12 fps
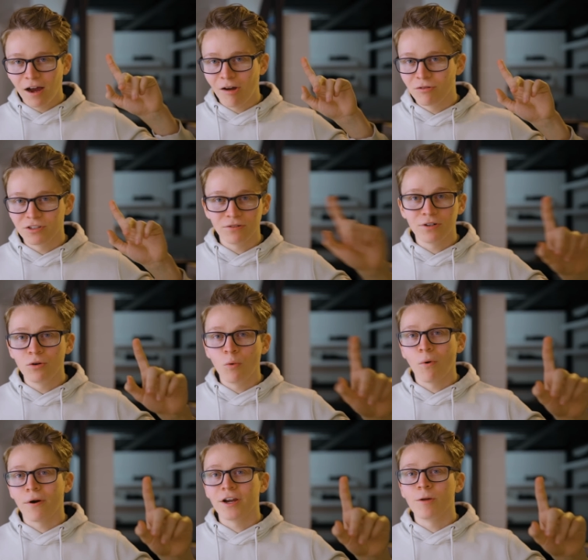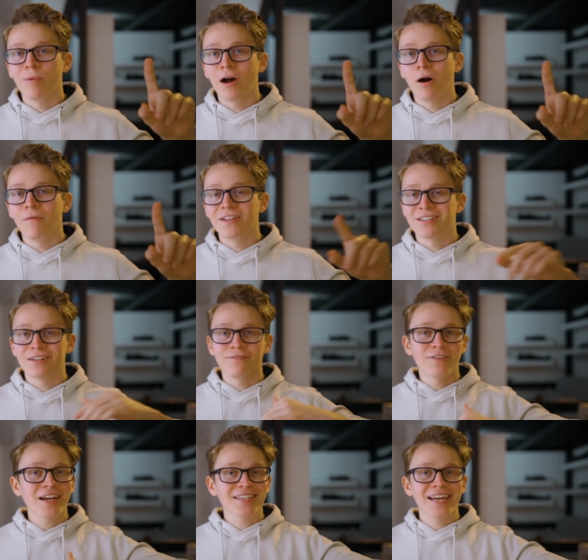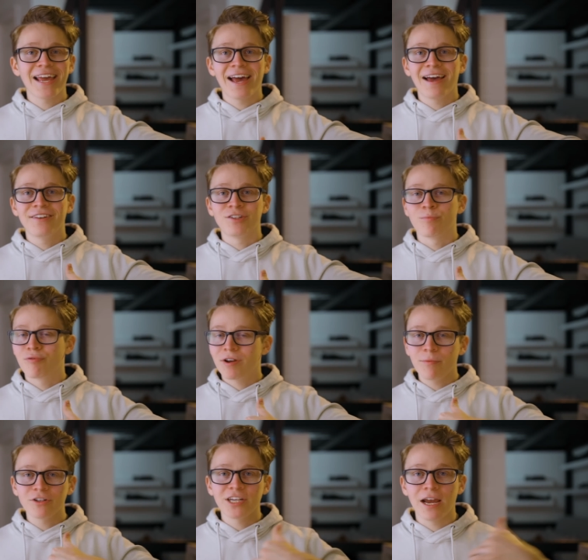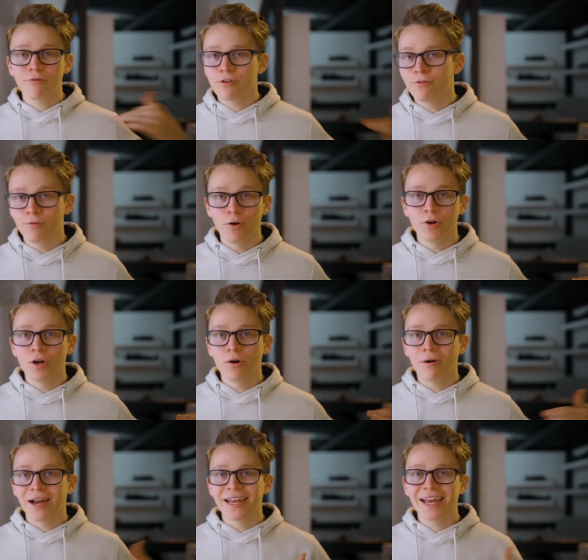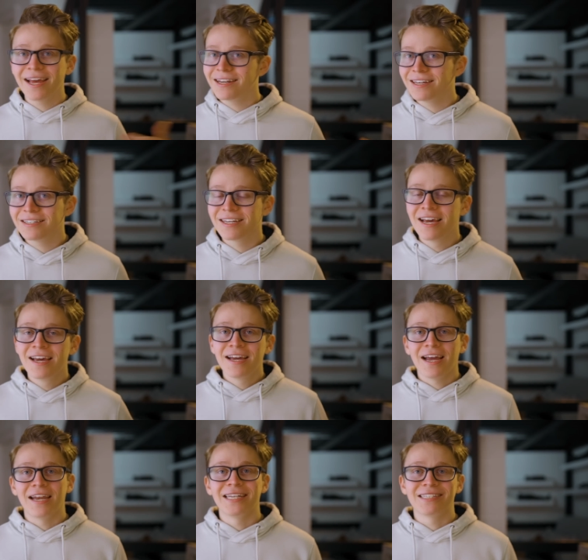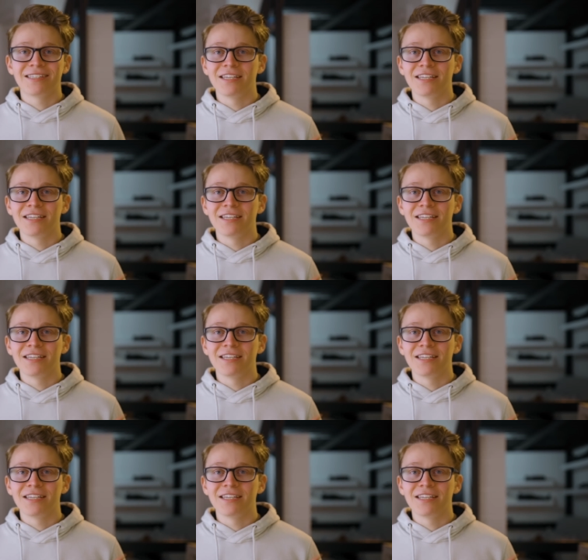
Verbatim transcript: I was a little worried about. It's an effect I add to pretty much every photo I edit, and it's